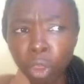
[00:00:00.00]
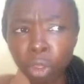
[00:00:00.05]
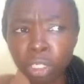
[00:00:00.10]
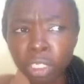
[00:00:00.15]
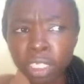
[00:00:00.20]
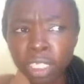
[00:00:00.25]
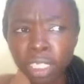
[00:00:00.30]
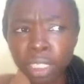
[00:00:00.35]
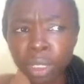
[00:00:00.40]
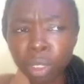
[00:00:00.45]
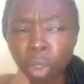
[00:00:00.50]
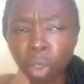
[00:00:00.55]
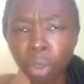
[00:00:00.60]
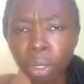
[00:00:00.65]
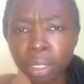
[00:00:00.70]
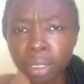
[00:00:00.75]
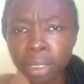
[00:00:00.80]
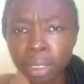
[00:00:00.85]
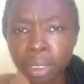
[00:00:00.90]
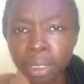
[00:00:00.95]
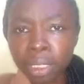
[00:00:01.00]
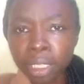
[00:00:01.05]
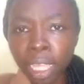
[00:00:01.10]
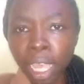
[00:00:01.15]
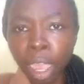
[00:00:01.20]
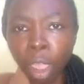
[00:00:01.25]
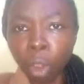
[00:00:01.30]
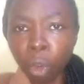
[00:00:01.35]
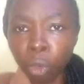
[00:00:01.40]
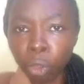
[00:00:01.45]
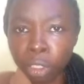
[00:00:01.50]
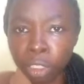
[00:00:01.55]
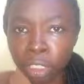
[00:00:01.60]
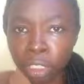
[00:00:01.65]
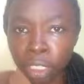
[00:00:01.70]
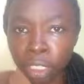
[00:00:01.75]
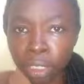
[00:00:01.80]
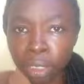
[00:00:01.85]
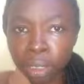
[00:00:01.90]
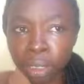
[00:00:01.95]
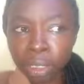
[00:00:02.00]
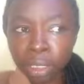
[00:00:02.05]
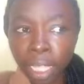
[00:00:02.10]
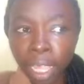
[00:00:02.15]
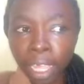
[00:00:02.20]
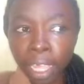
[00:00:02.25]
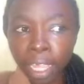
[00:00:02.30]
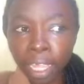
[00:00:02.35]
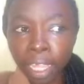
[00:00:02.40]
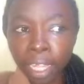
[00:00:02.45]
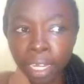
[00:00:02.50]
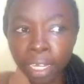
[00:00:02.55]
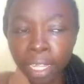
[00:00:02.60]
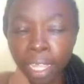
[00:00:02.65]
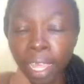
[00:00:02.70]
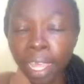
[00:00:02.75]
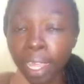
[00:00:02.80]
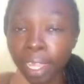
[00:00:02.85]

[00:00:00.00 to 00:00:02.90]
audience or sincere audience, and